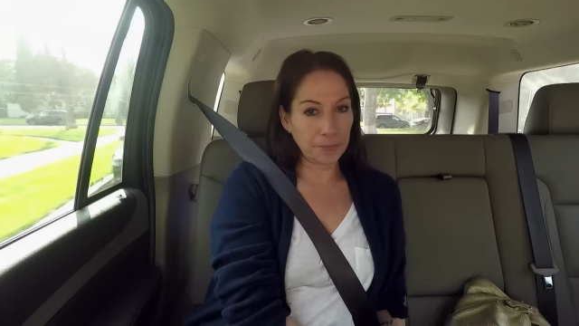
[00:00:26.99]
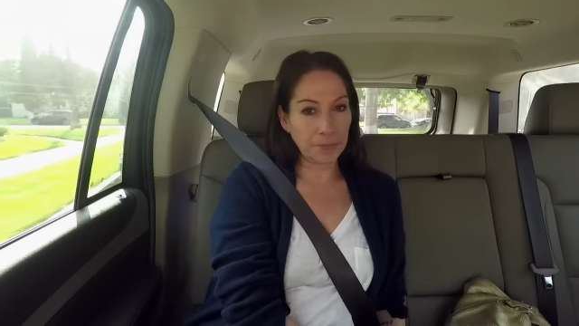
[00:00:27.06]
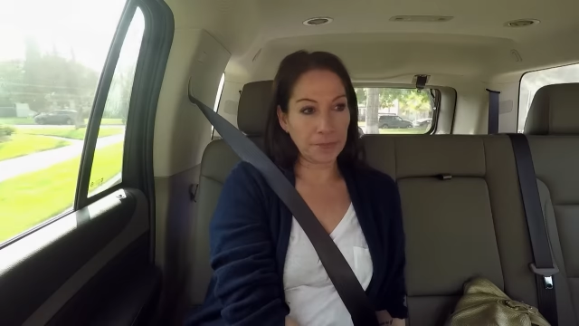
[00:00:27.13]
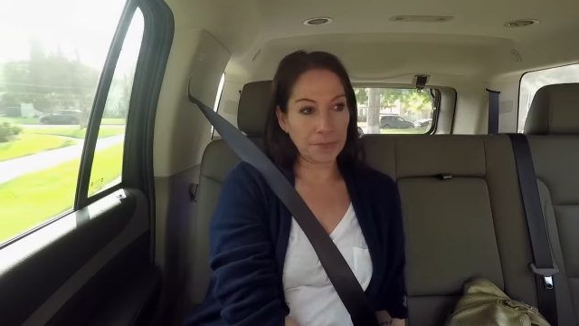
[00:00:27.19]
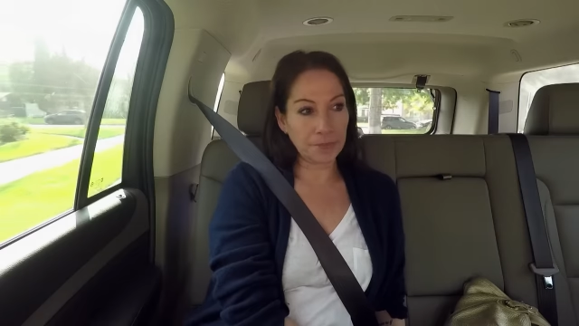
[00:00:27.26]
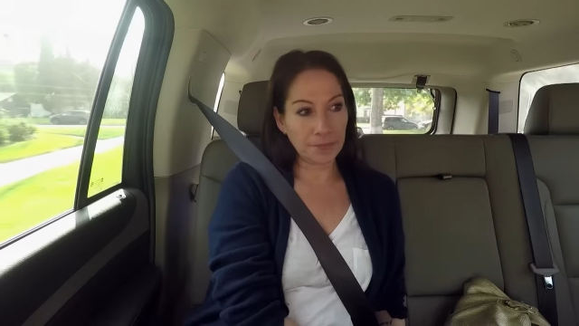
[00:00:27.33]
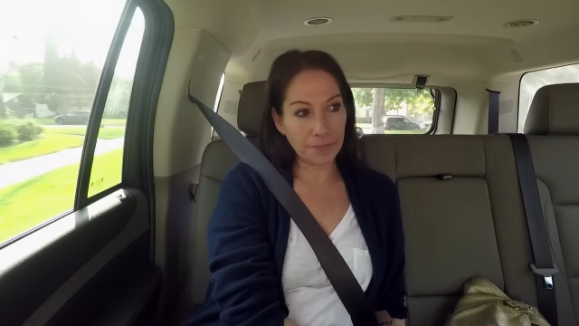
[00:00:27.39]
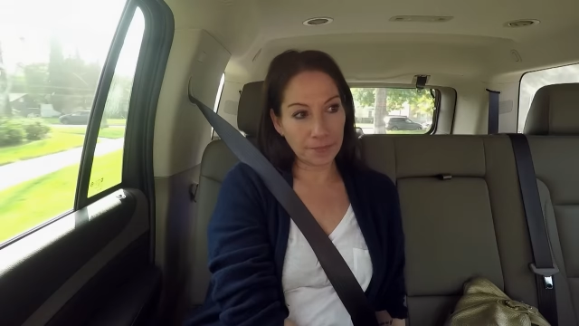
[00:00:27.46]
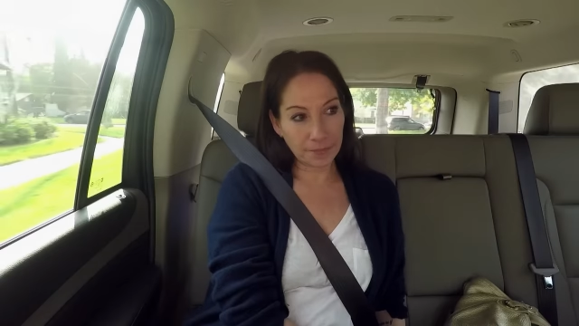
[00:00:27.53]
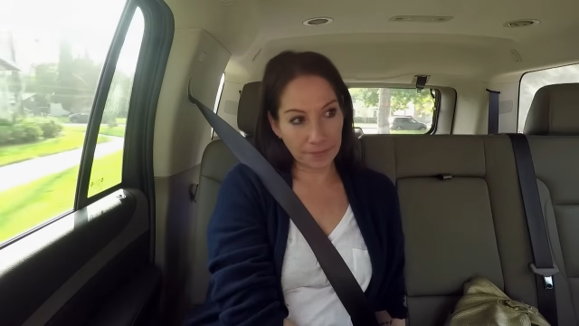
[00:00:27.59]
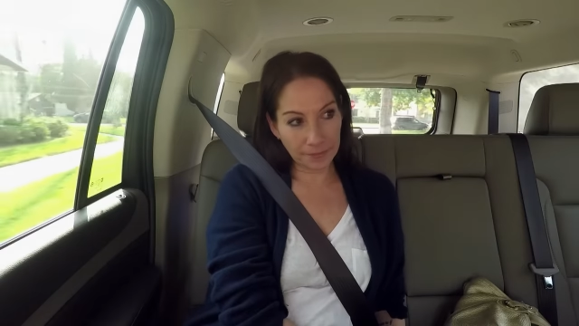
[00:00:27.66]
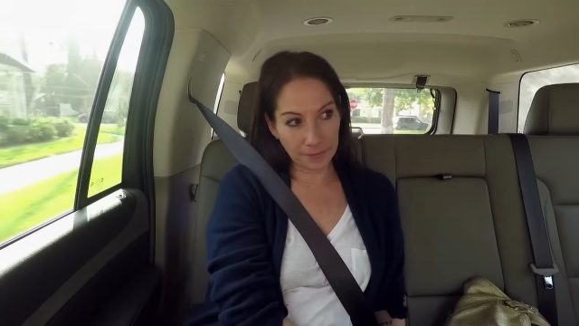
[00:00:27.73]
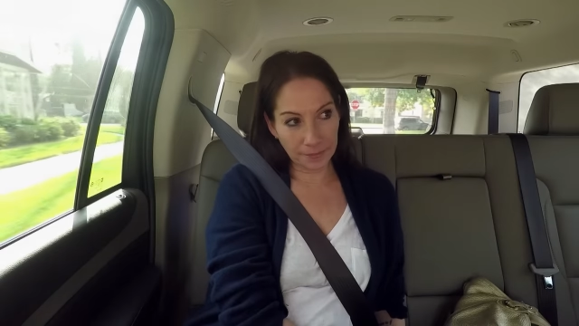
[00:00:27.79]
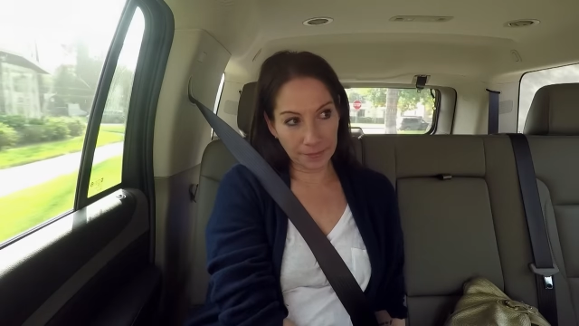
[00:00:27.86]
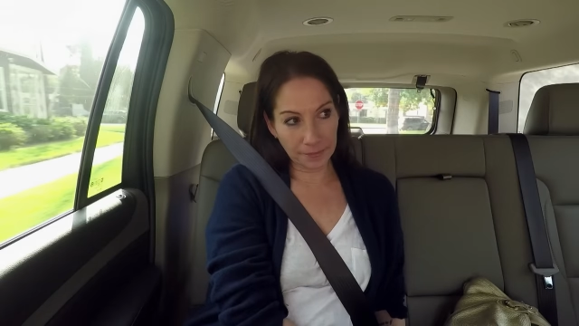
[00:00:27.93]

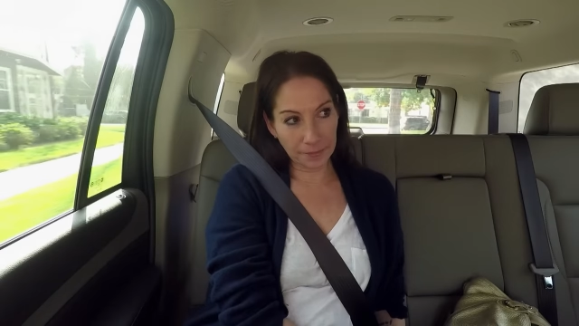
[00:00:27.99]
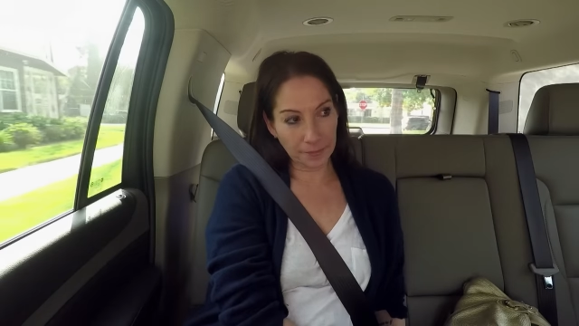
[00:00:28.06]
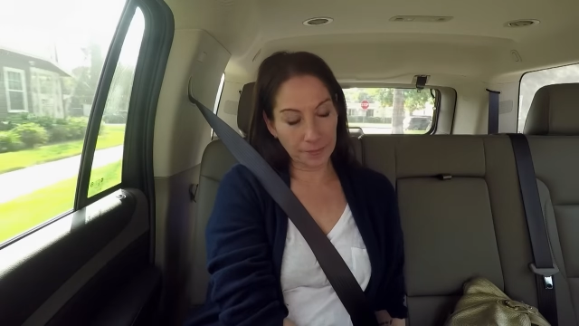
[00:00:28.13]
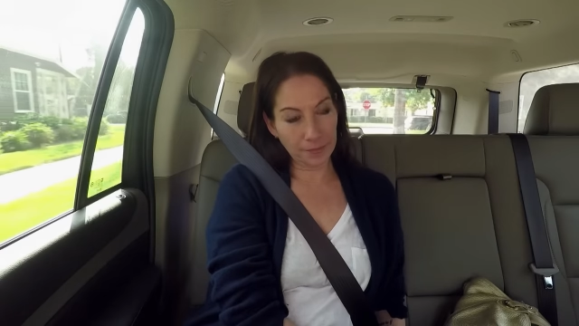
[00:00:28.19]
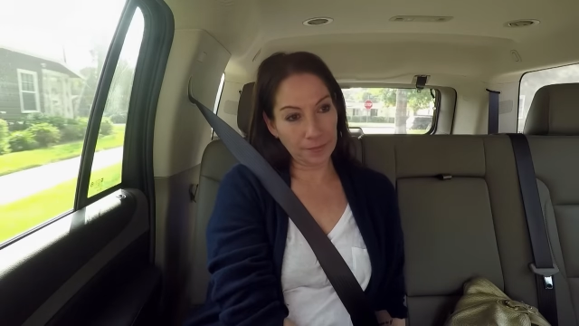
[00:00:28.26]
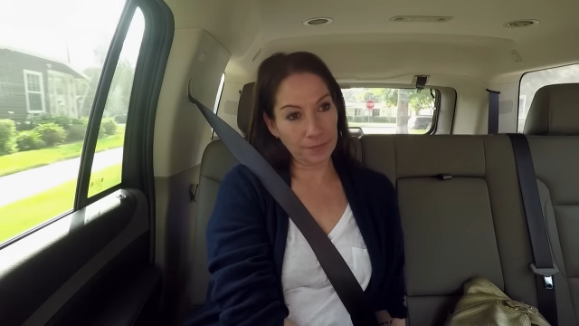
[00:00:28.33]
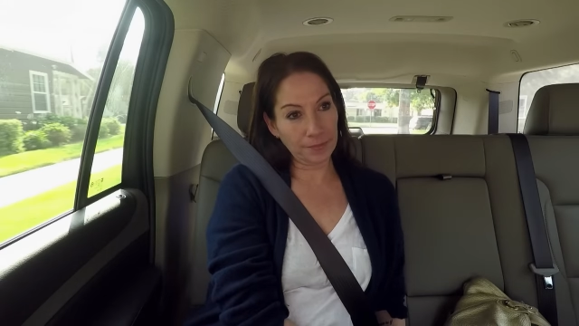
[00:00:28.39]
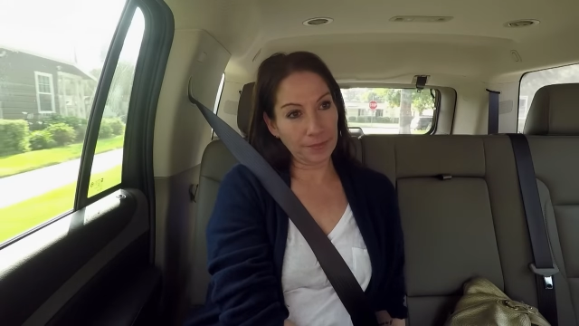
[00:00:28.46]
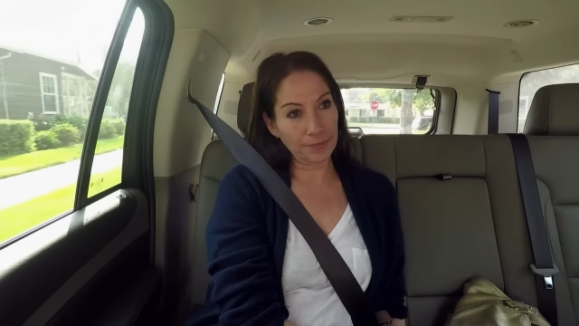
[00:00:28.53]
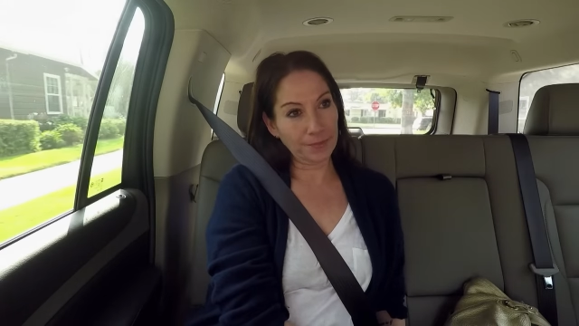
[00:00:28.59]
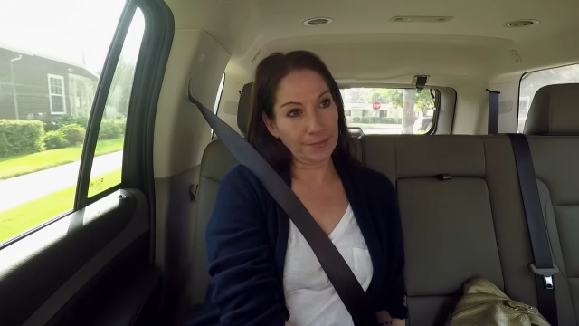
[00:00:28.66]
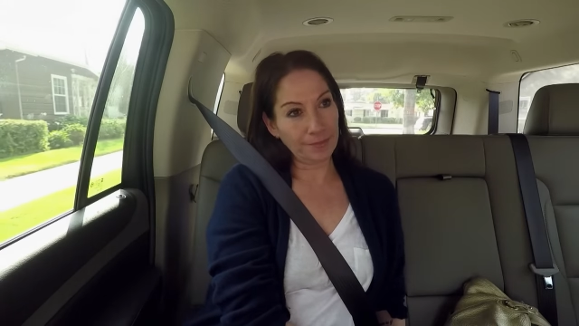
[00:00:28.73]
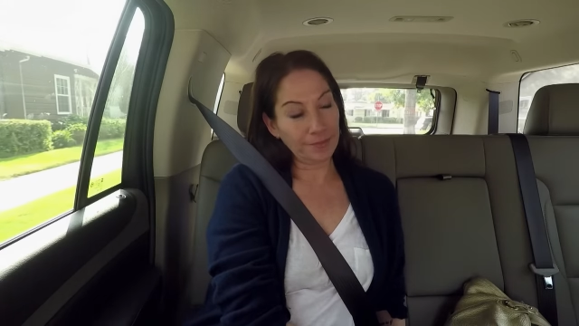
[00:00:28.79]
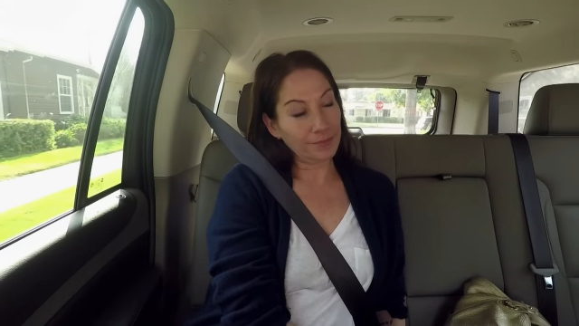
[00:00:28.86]
No one is speaking in this clip.